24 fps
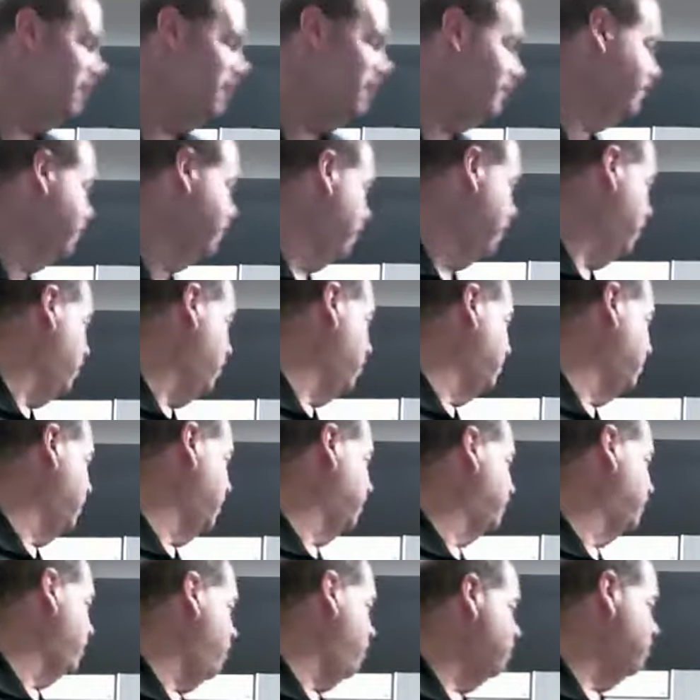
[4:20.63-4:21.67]
even though on
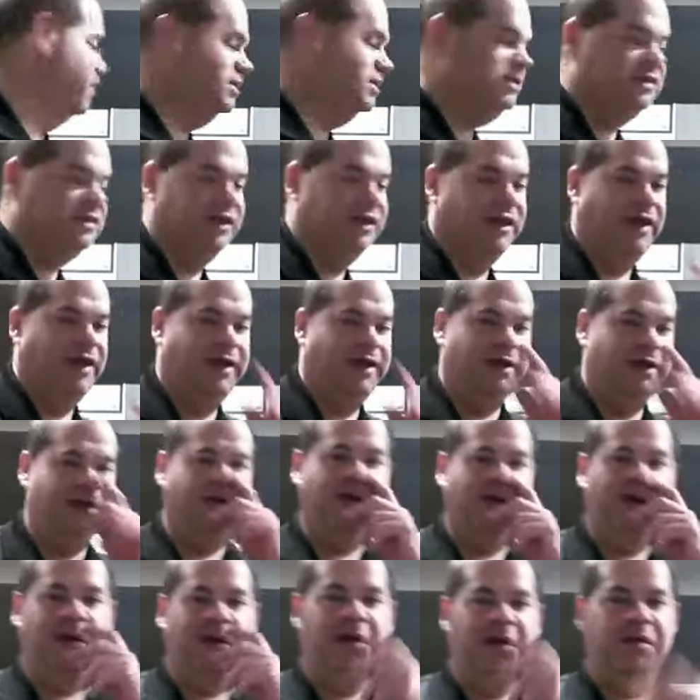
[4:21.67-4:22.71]
my phone it's delayed.
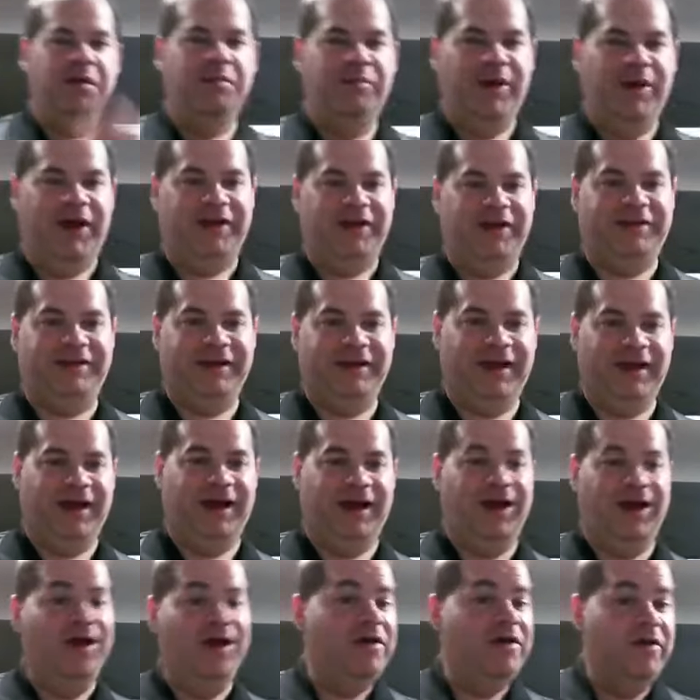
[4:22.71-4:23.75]
But
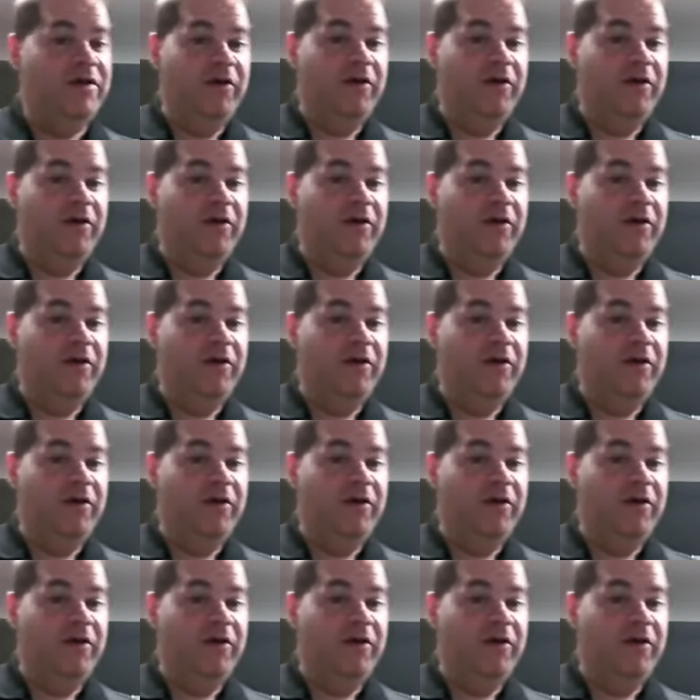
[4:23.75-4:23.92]
uh,